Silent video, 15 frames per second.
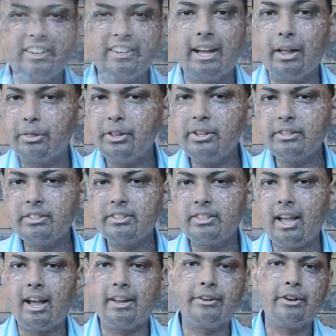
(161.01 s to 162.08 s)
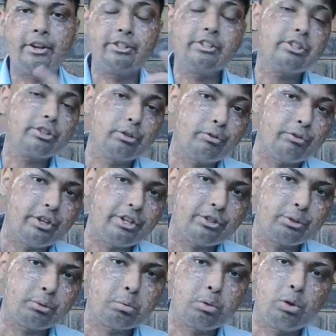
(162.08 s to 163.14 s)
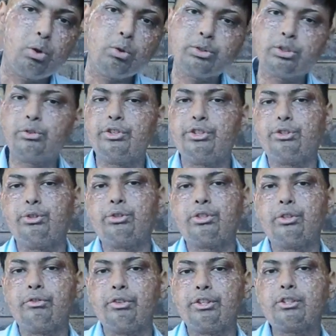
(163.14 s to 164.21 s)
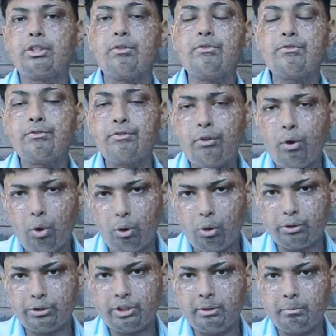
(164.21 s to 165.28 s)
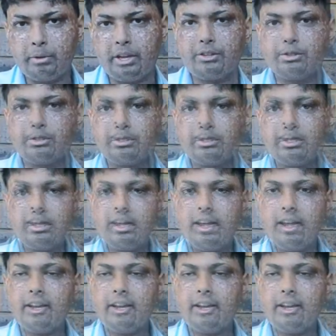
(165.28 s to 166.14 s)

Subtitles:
Now this and additional features will also reduce the risk of falls in patients.